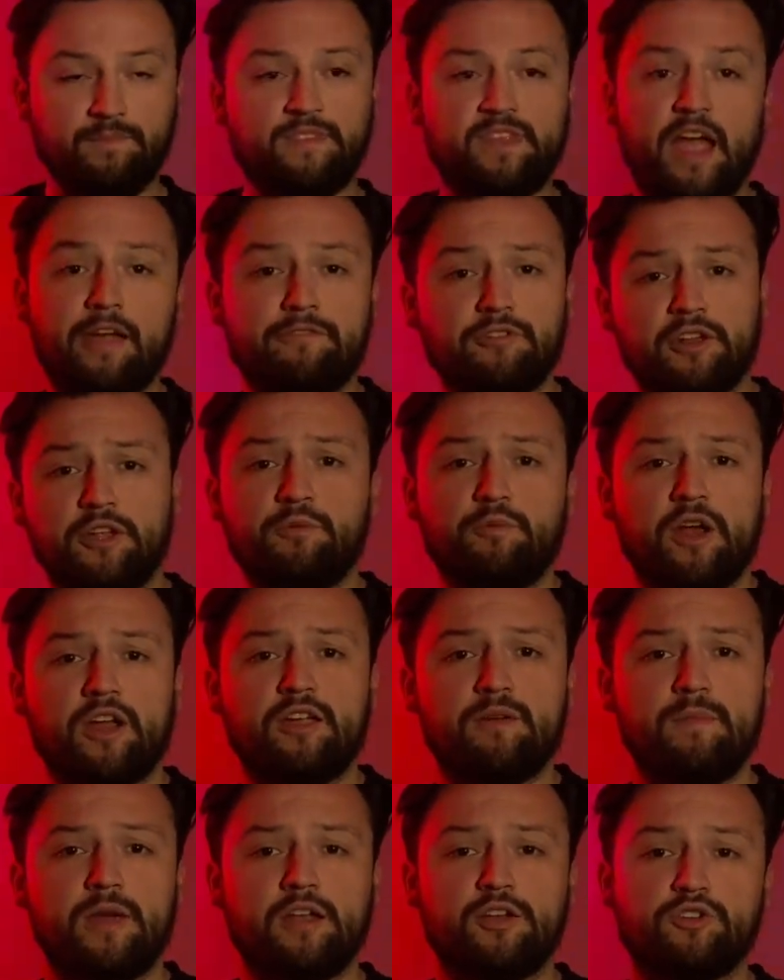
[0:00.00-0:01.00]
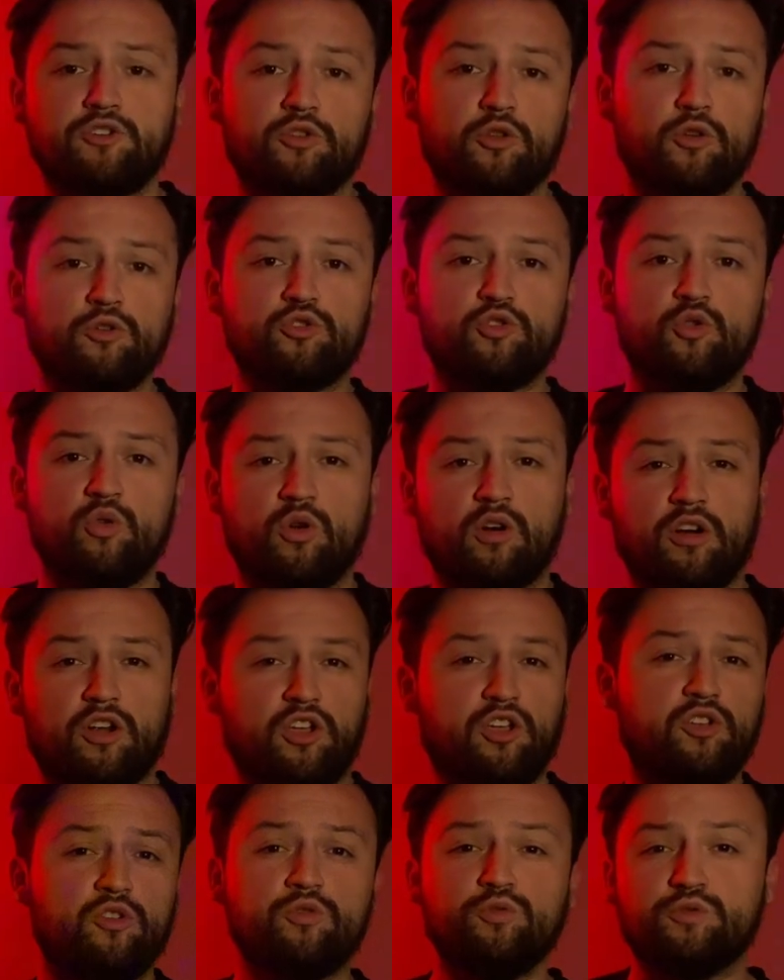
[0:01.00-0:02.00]
Definitely recommend it to those who are a
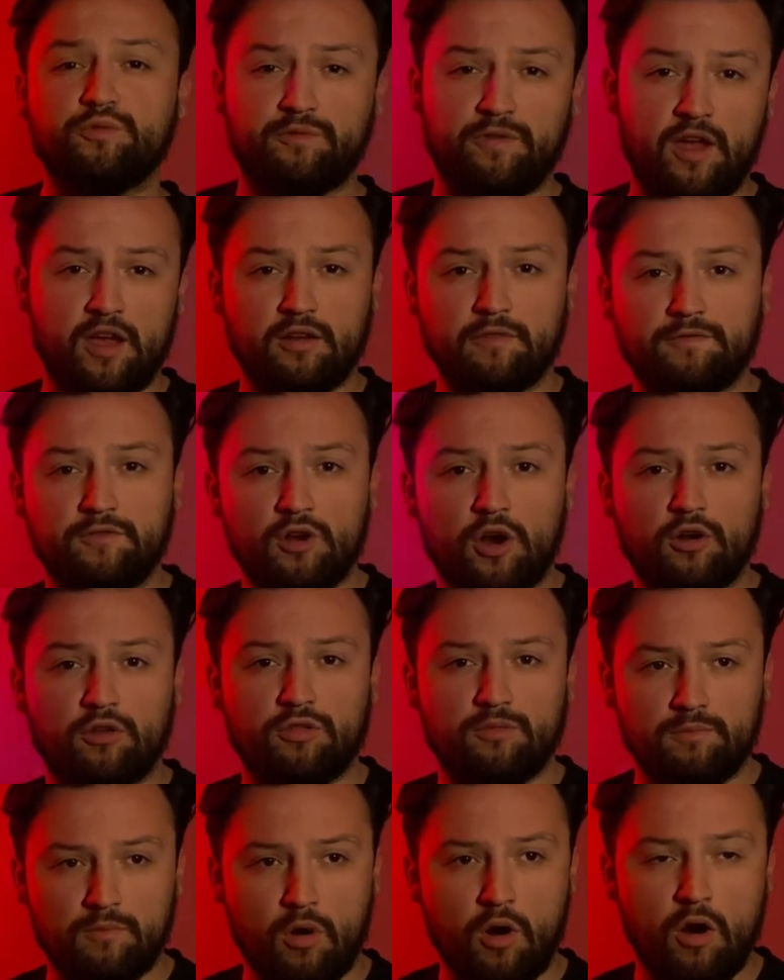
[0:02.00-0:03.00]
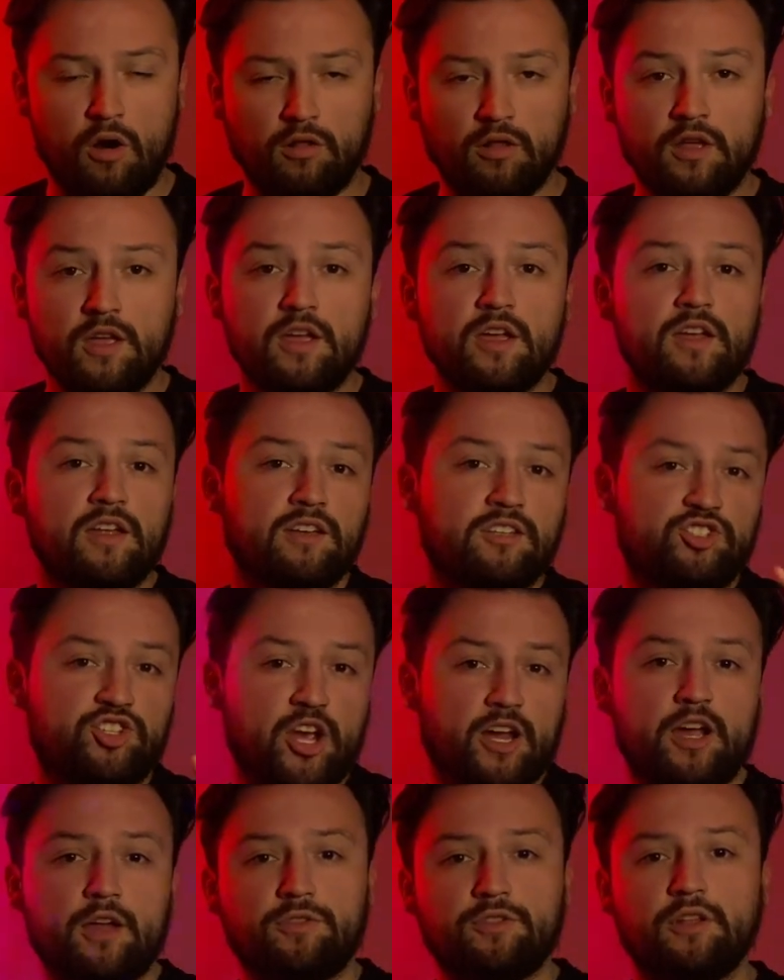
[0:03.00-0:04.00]
huge fan of Darth Maul.
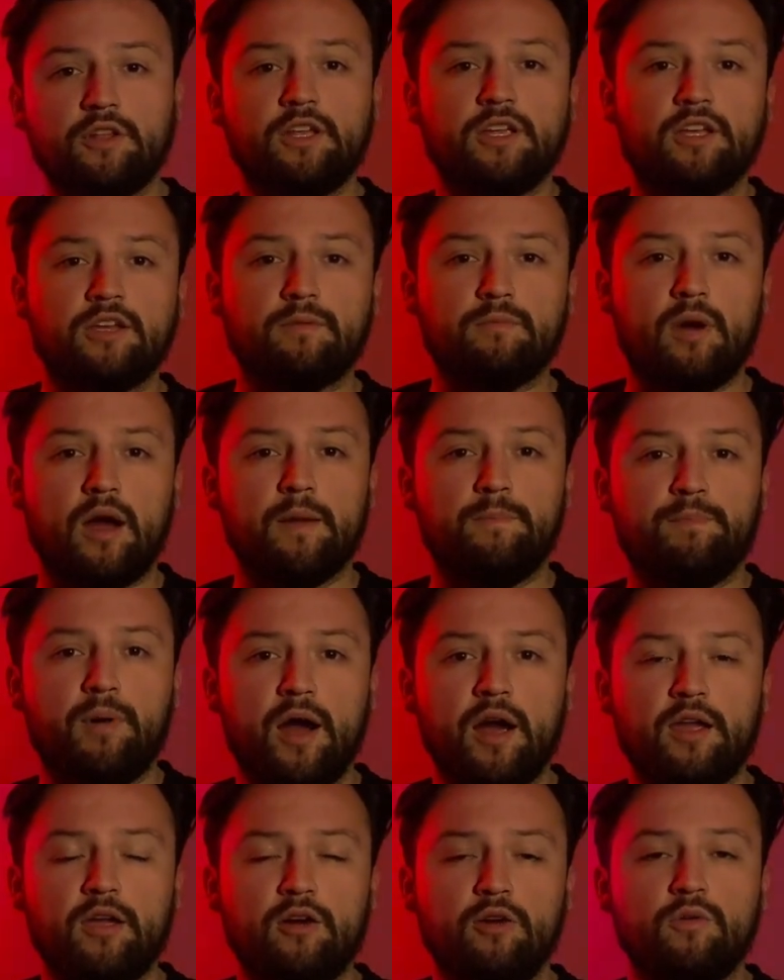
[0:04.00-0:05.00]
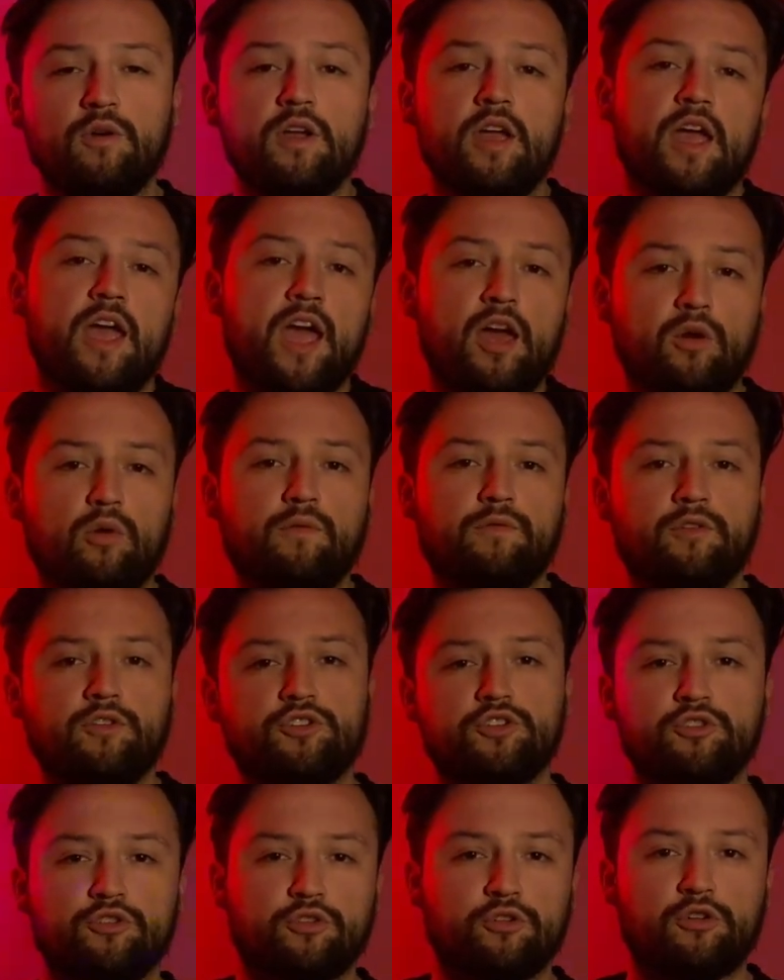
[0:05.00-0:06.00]
Check out the link in my bio, head over
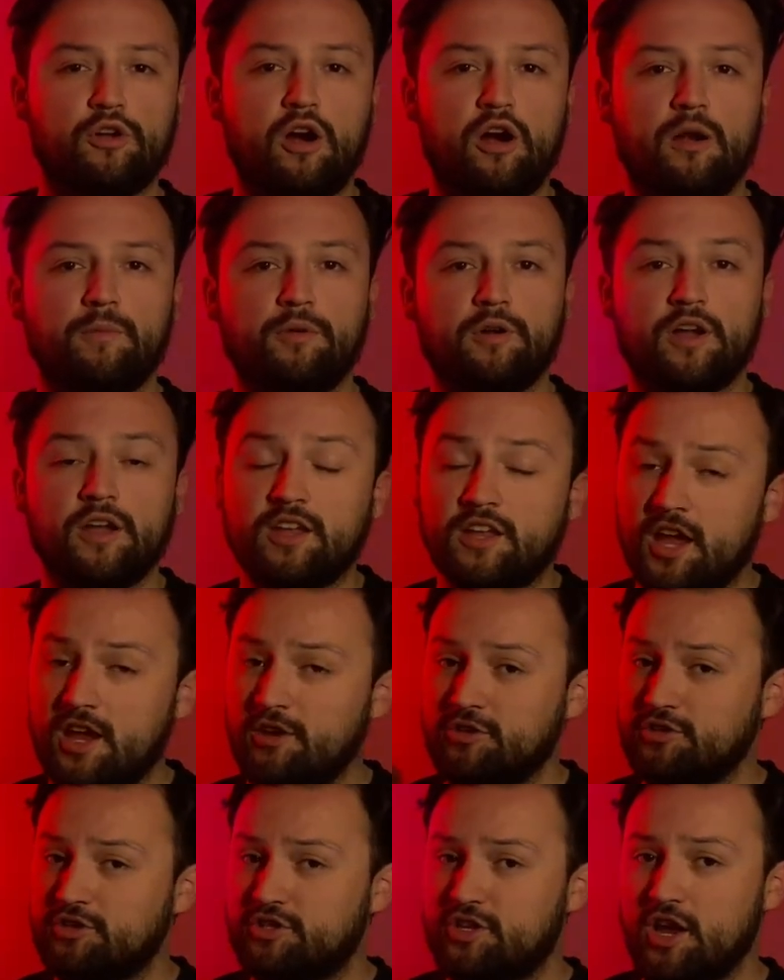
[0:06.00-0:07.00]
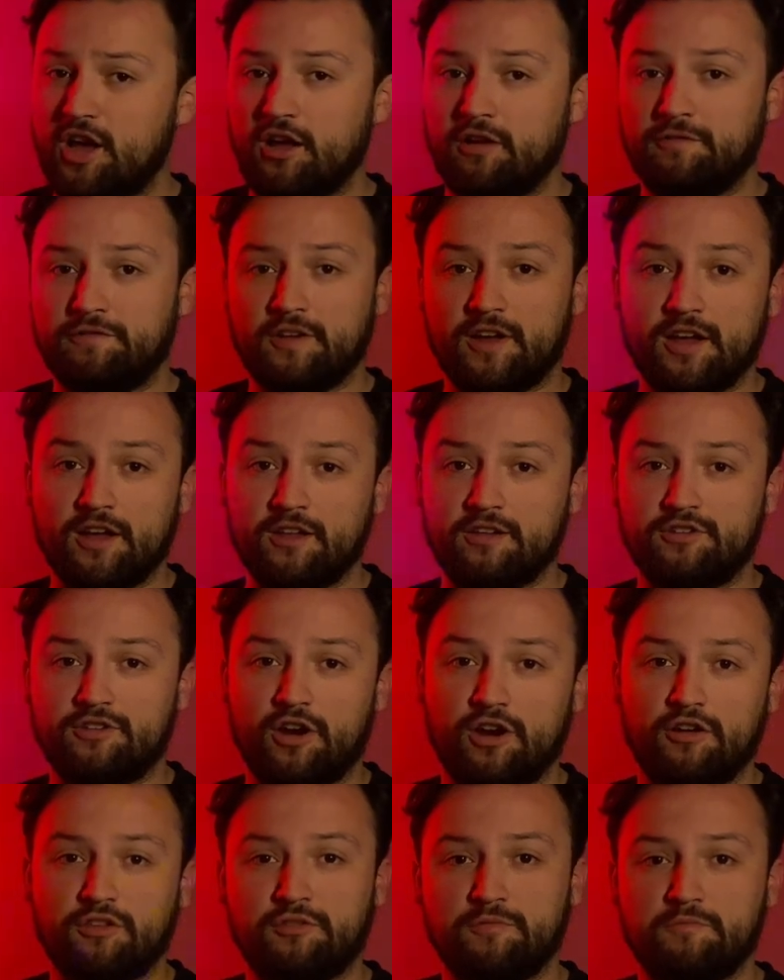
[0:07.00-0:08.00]
to Nerd Armour, and get yourself a
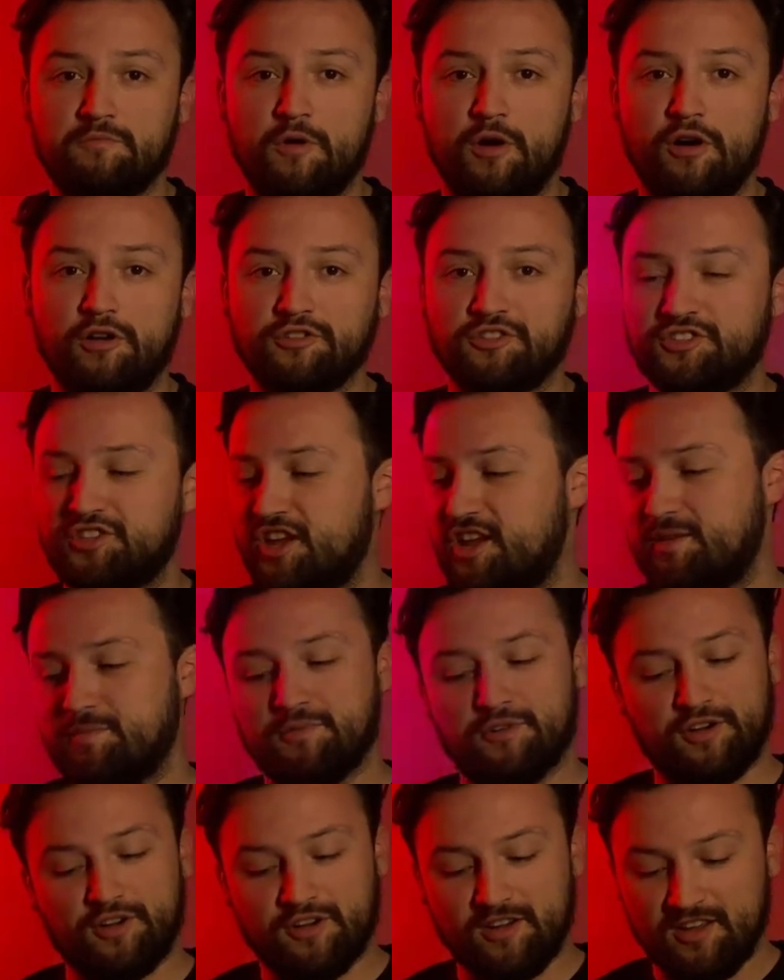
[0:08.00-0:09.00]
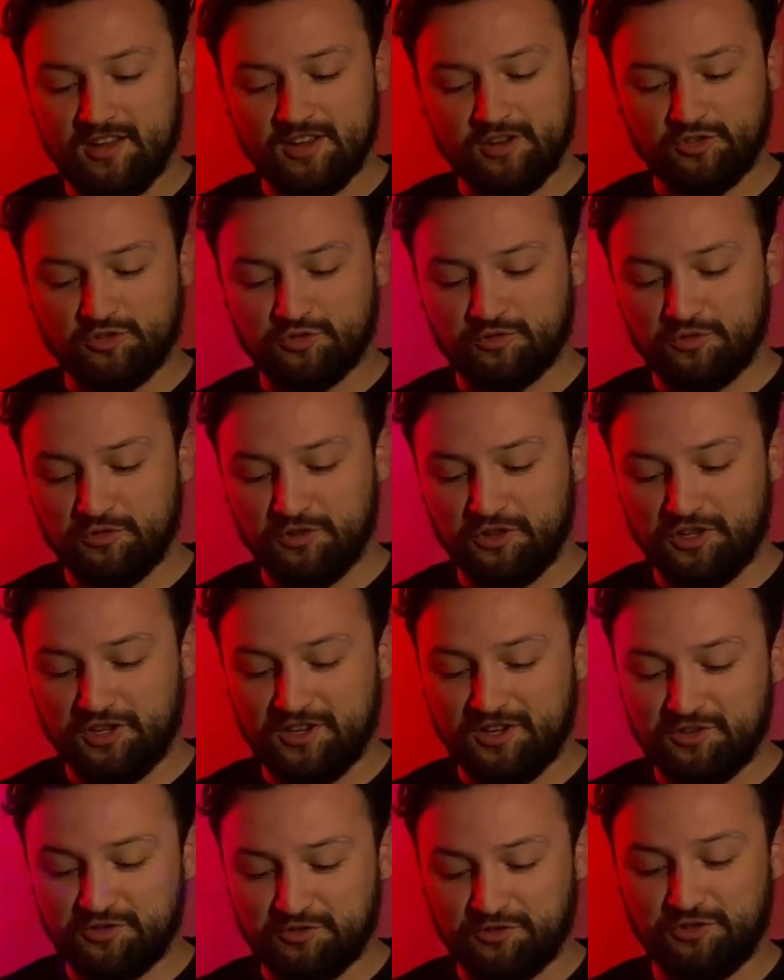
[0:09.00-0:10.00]
Darth Maul saber.
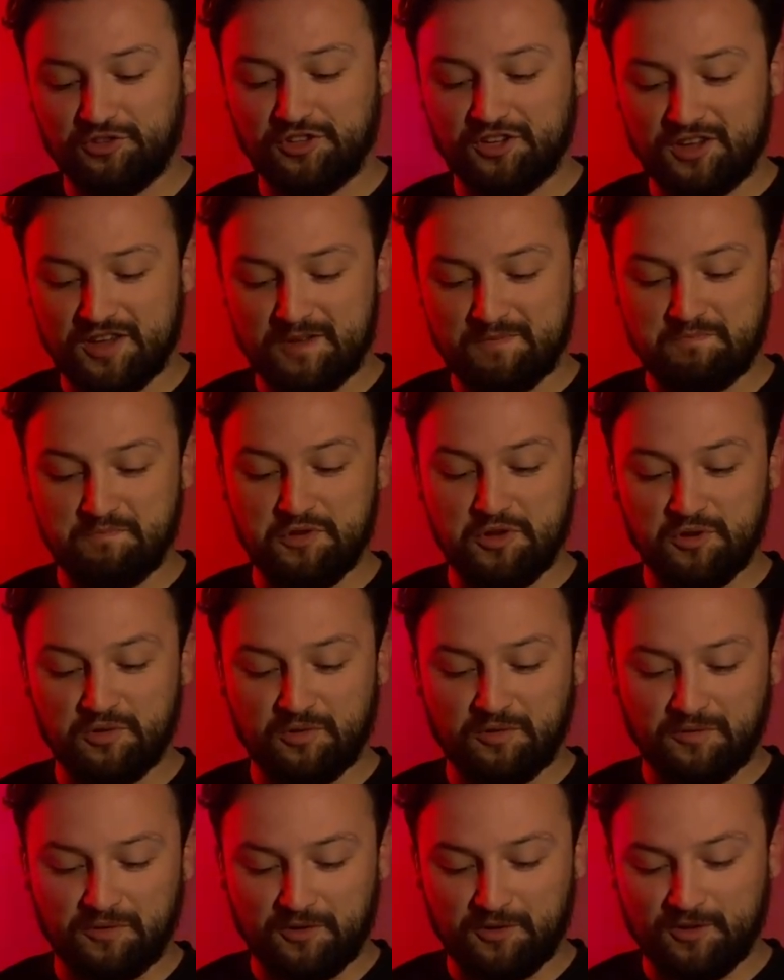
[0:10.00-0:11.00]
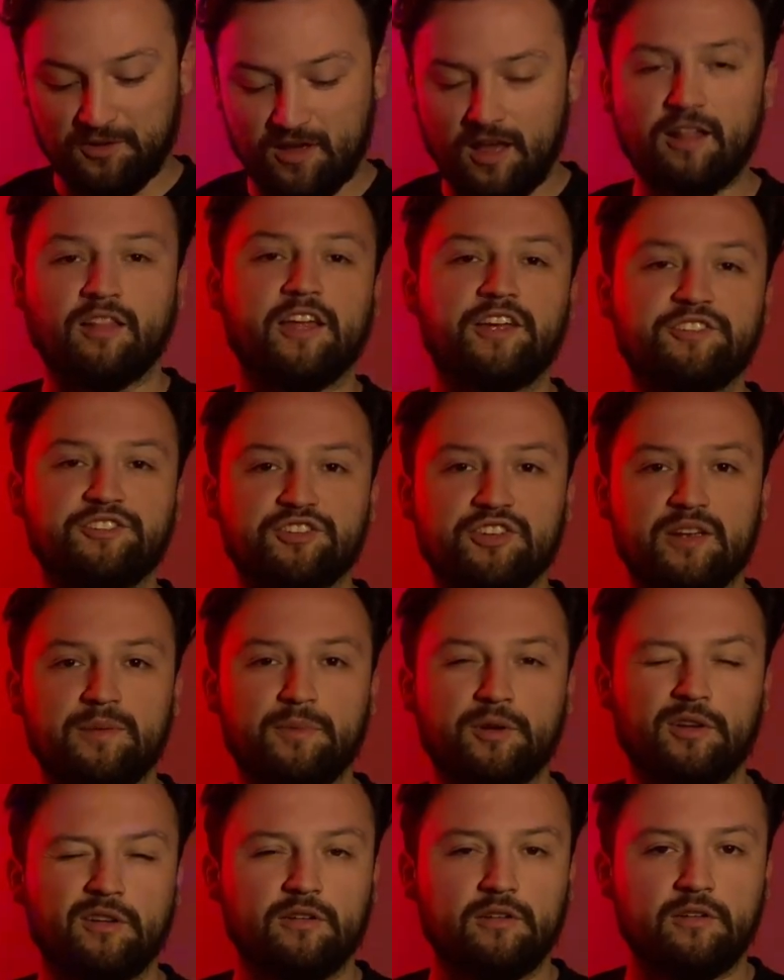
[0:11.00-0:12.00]
Truly, truly a beautiful lightsaber.